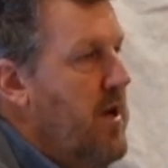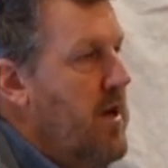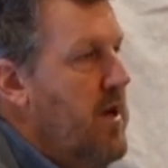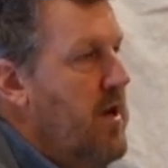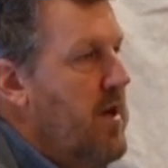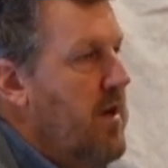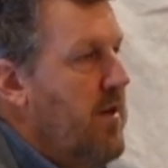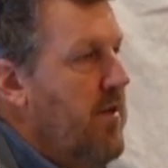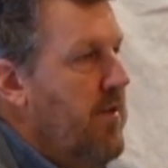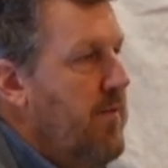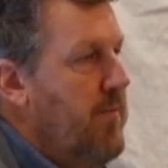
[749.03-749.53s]

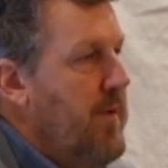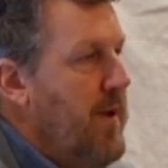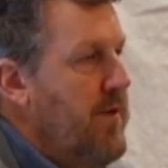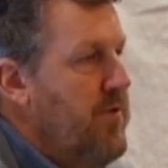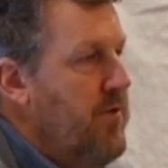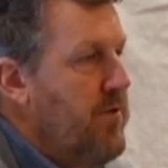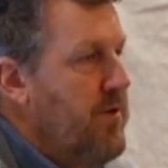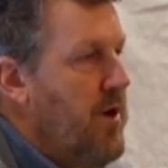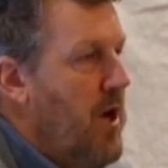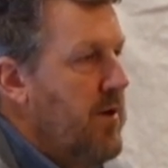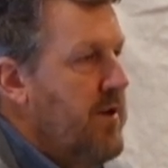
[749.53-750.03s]
Uh,
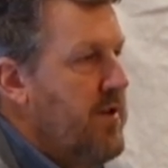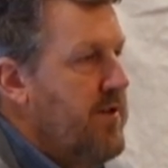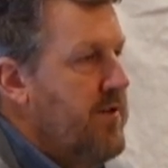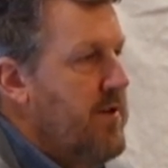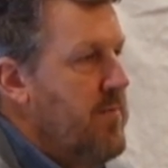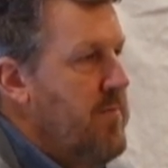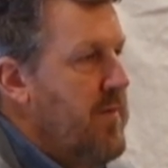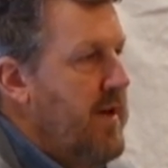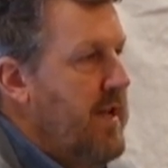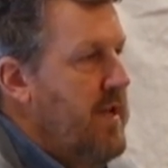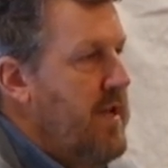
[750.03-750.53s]
sometimes you'll talk to
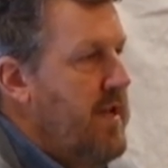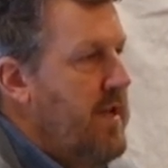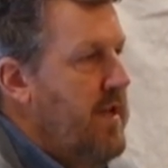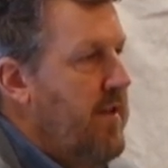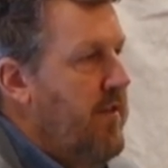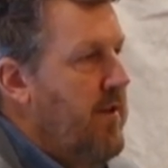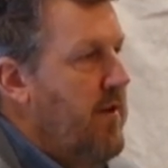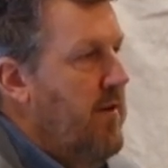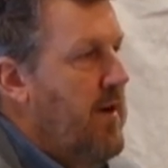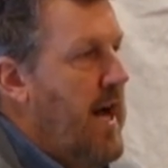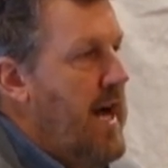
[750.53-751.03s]
somebody
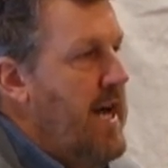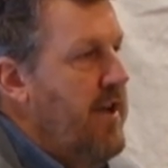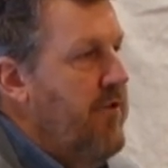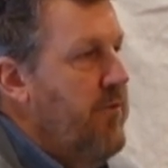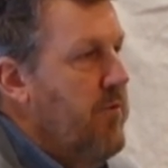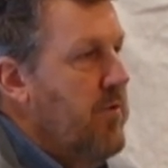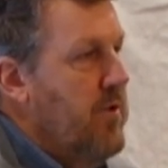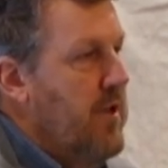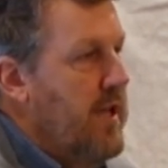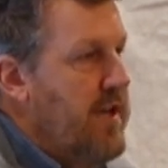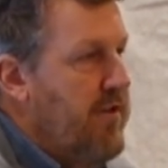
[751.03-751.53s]
and their
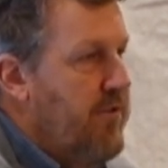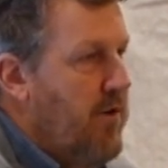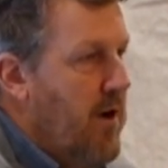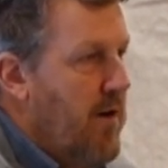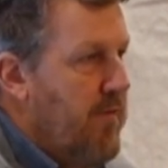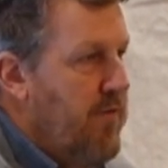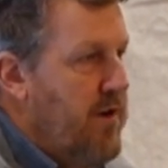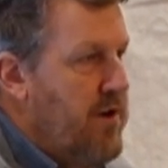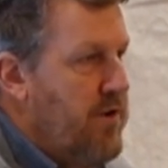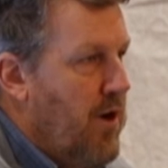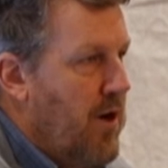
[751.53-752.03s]
eyes will glaze
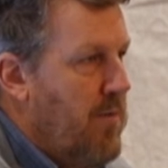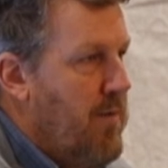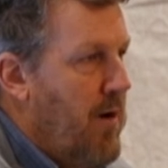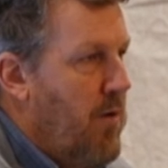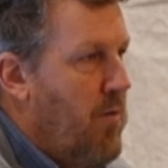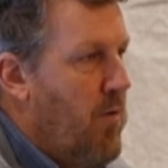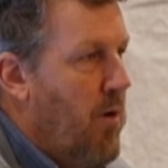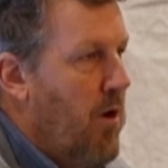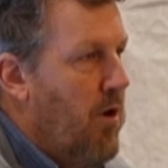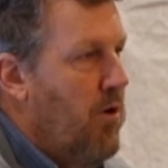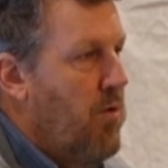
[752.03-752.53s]
over. You talk
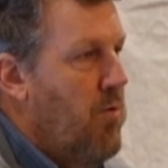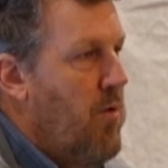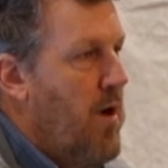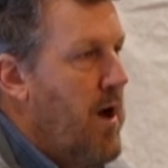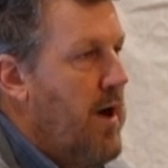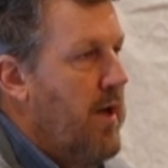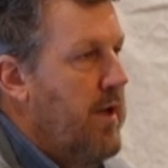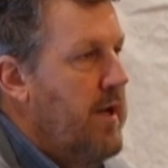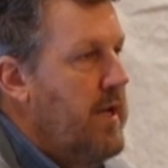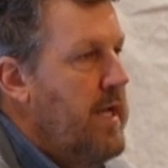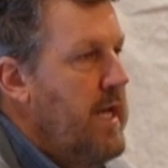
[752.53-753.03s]
about water
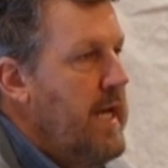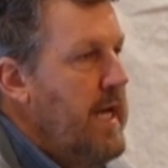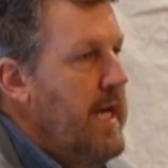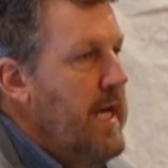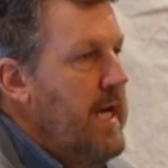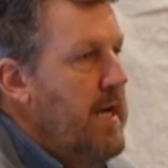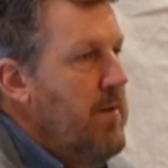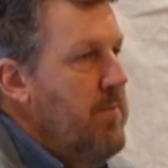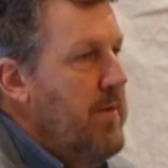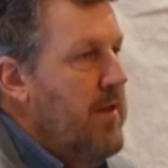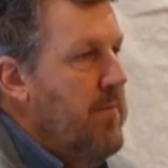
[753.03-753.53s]
quality,
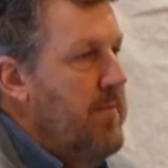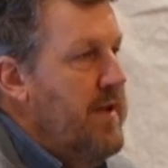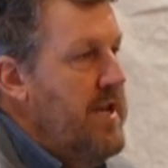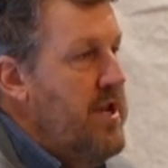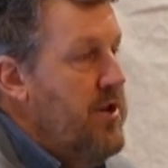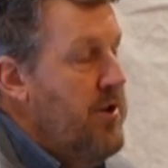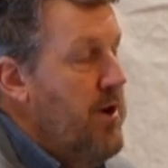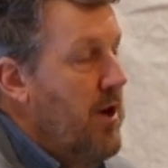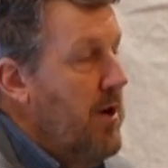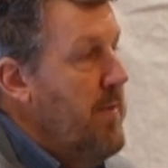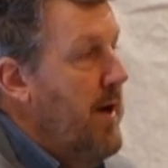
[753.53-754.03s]
but the
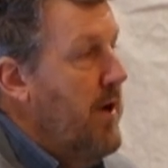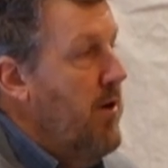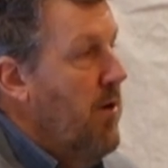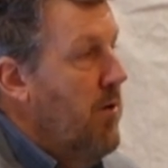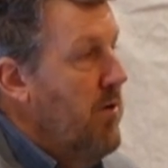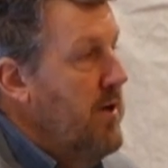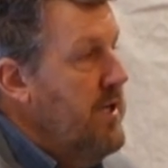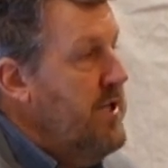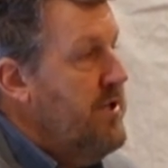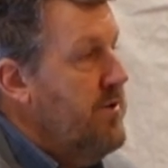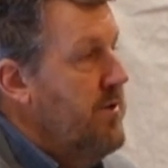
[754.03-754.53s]
minute you talk about an
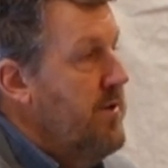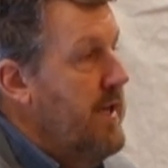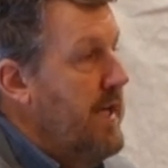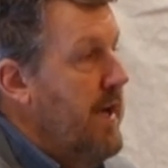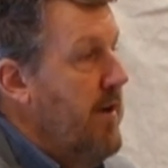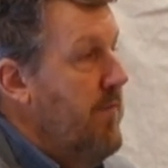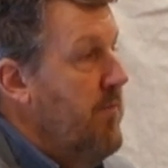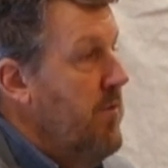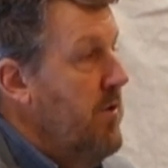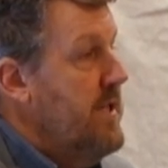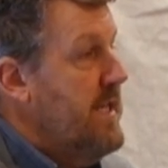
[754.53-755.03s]
oyster, they
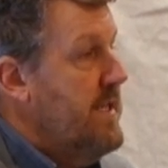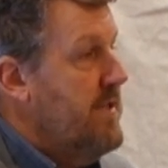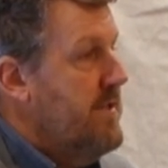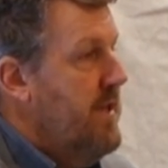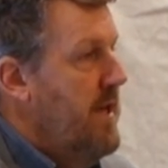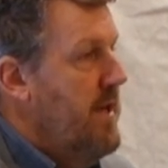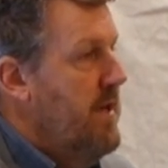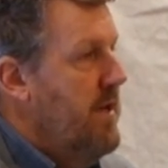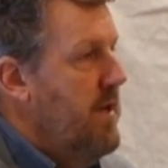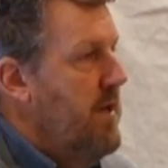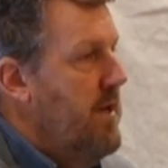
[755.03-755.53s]
get really
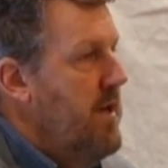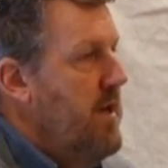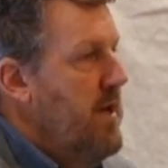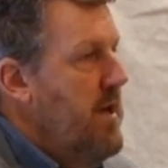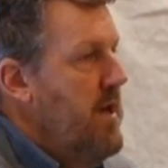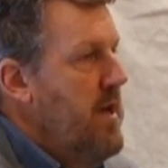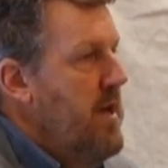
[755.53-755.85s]
excited.